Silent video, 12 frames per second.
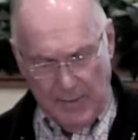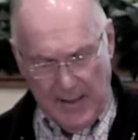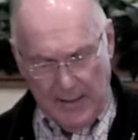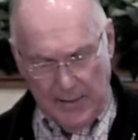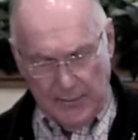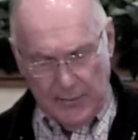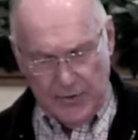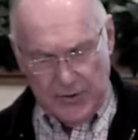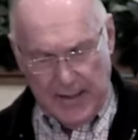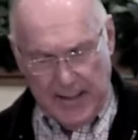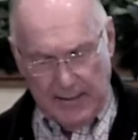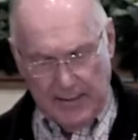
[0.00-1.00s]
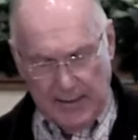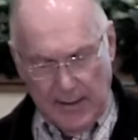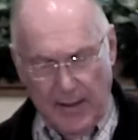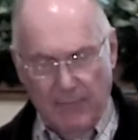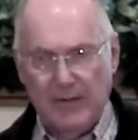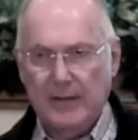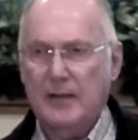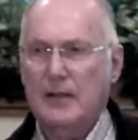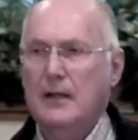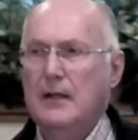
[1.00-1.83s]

and my understanding of it.